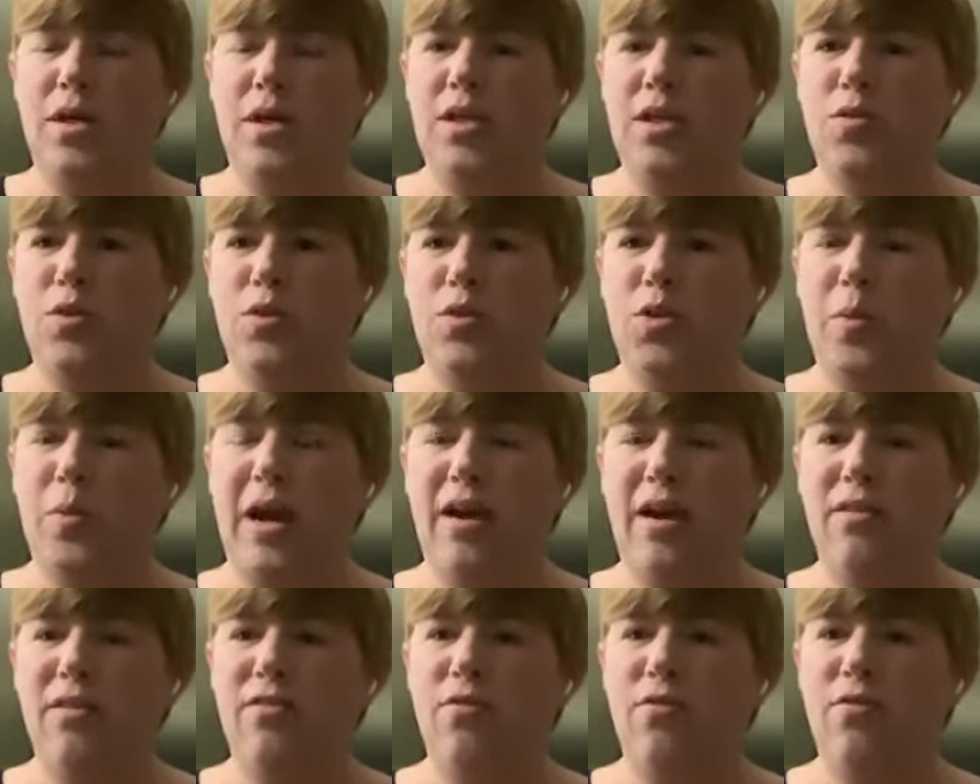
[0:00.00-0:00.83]
switch
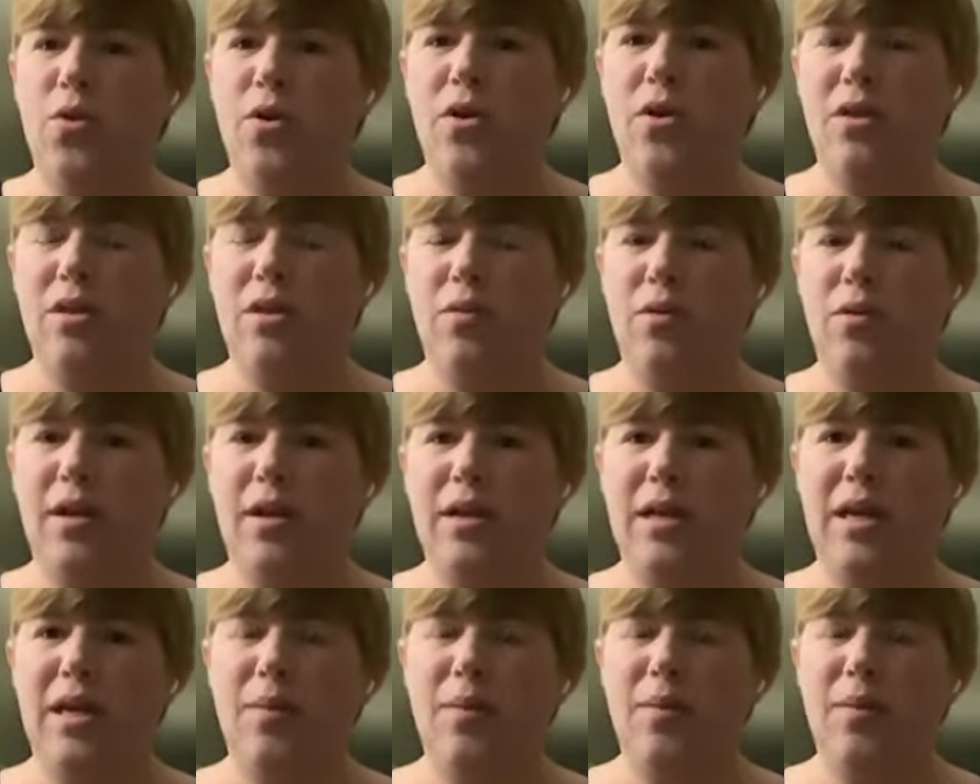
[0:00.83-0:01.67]
back and forth
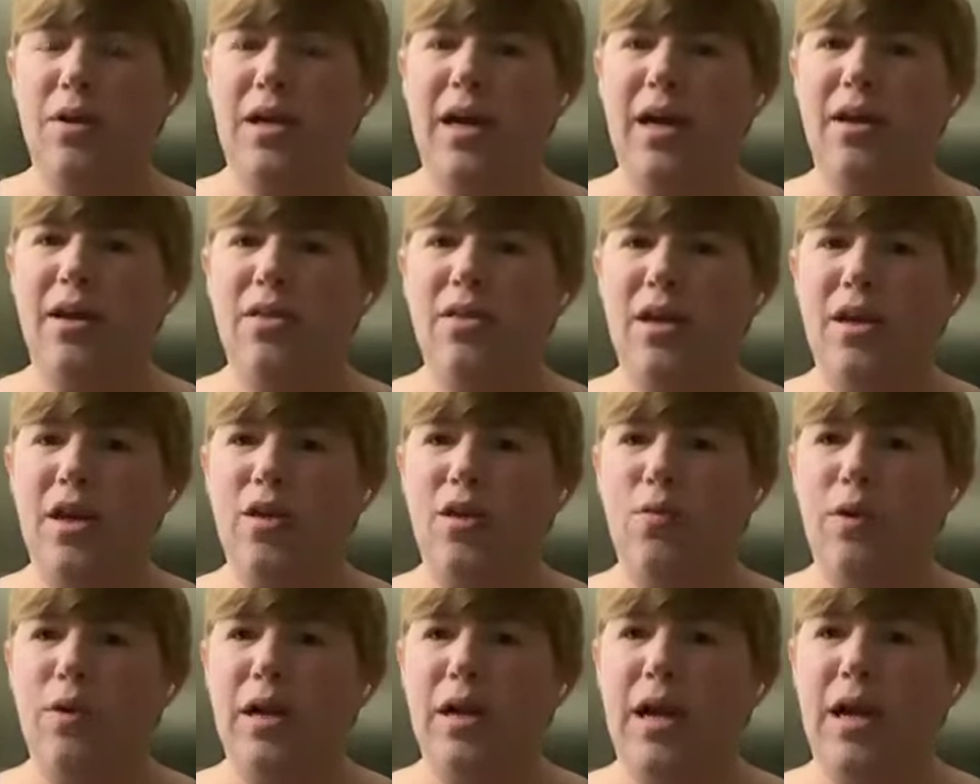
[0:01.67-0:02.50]
and keep an eye on the
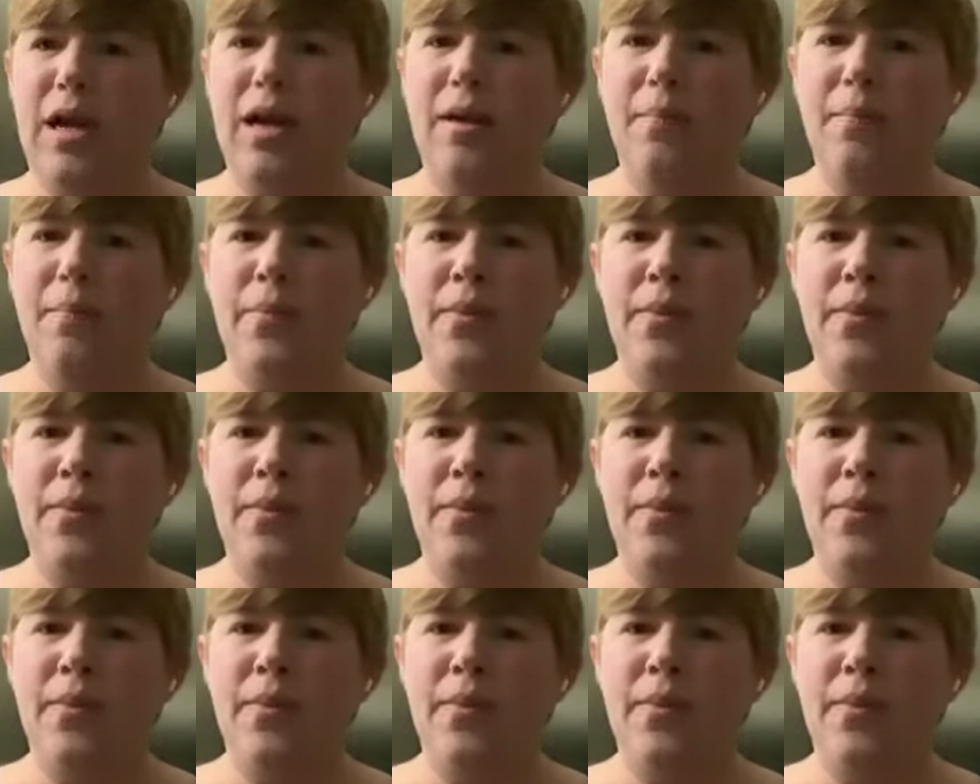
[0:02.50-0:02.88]
Q&A.